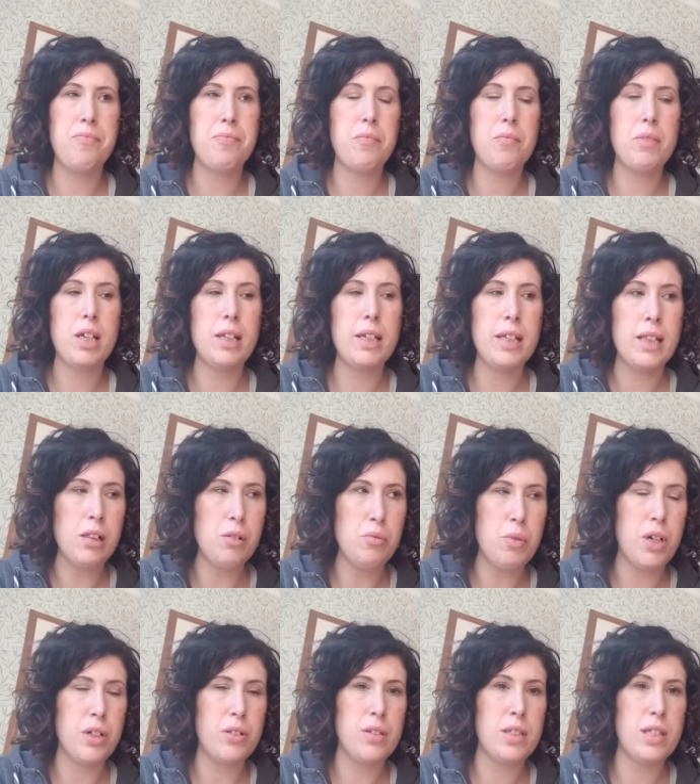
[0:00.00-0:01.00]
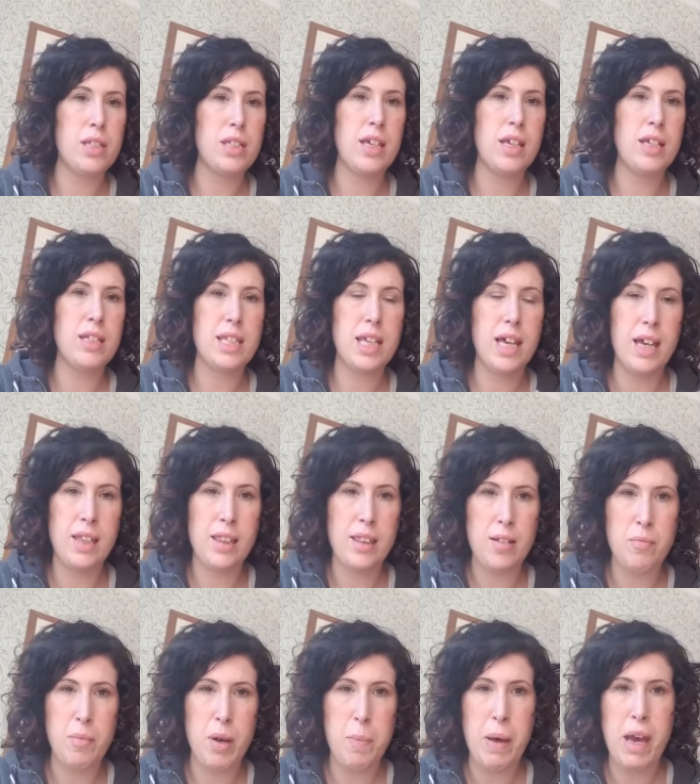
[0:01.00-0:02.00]
little ones, is getting
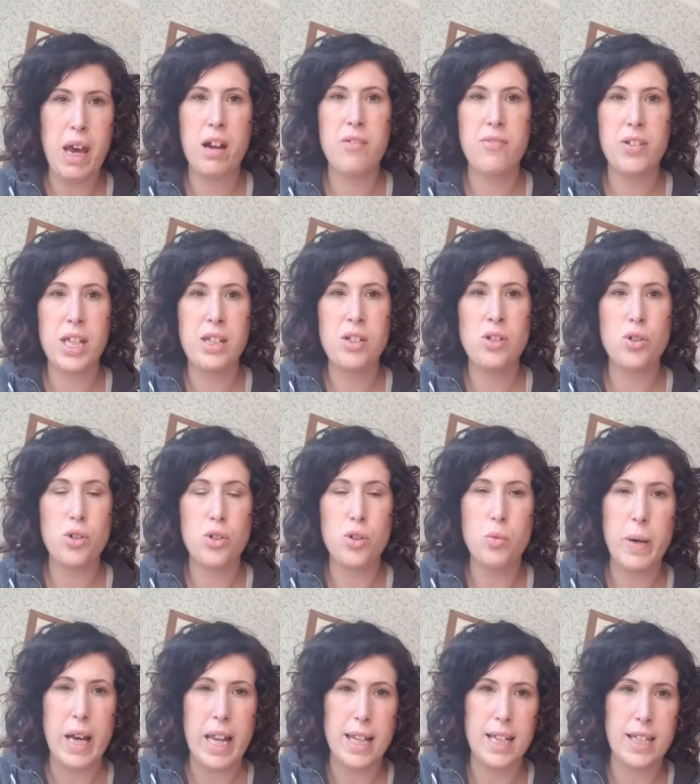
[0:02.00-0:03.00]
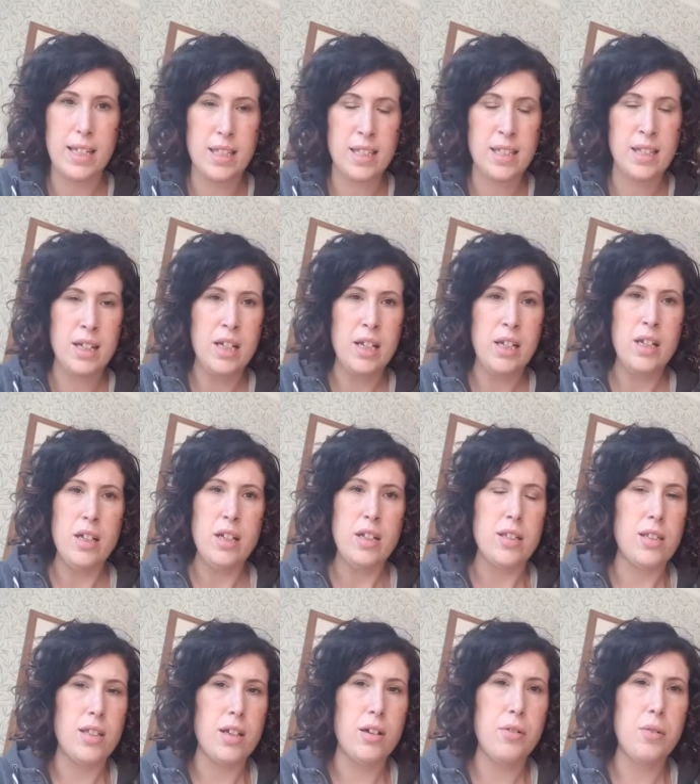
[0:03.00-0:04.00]
them a pair of indoor wellies.
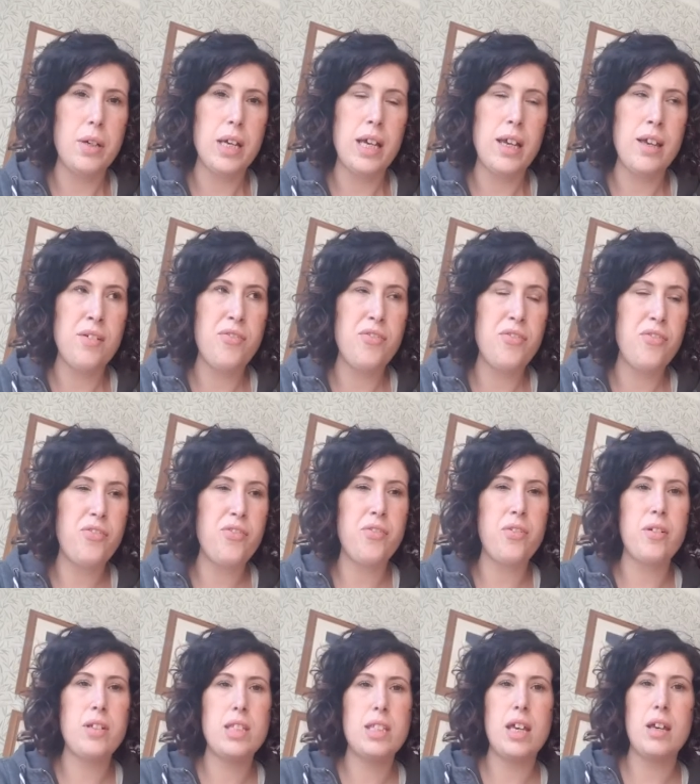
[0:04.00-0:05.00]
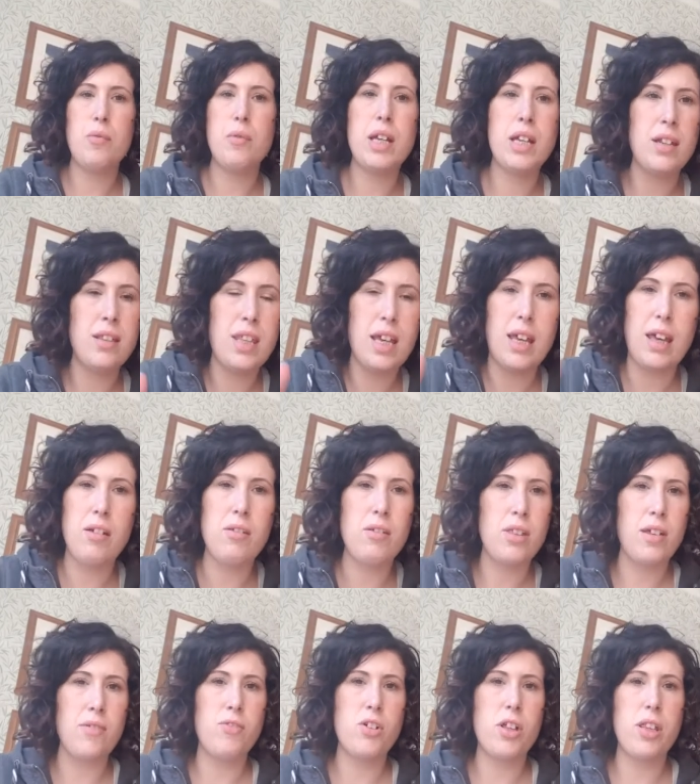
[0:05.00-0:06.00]
So if, say, when
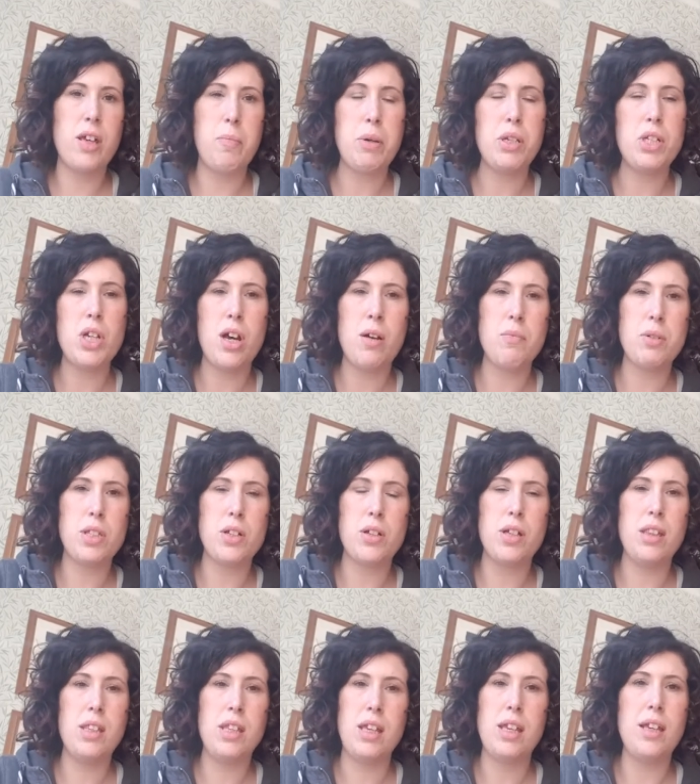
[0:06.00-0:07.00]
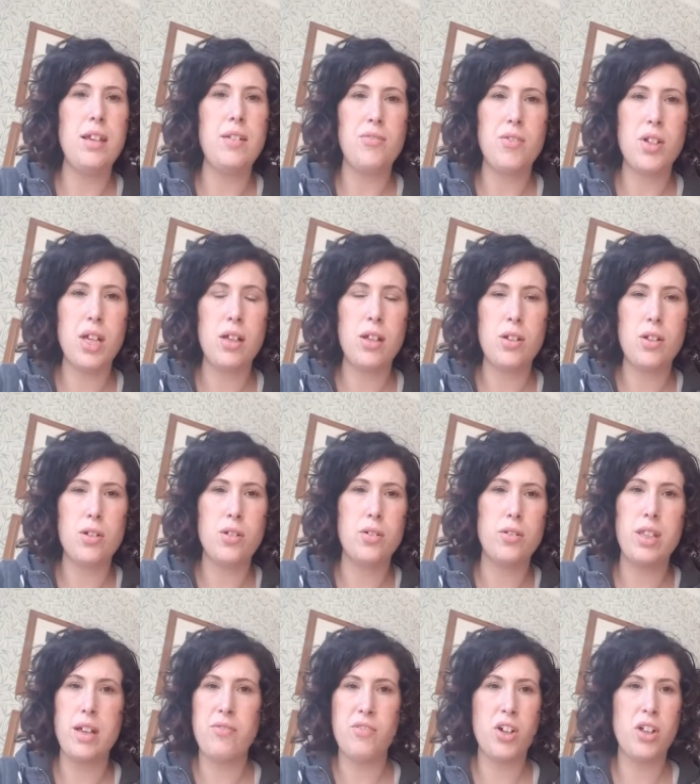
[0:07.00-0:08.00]
they've got their pyjamas on in the evening, or
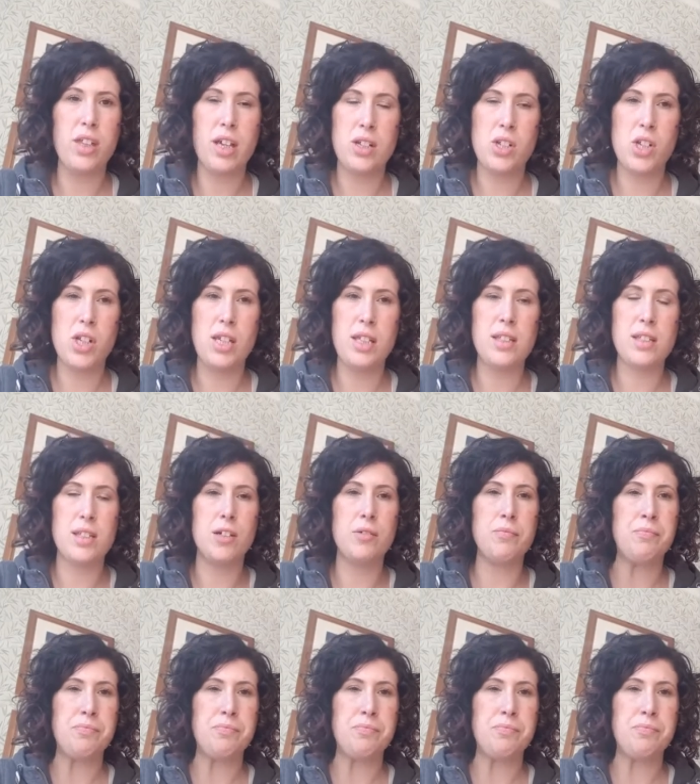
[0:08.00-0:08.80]
they've got their jeans on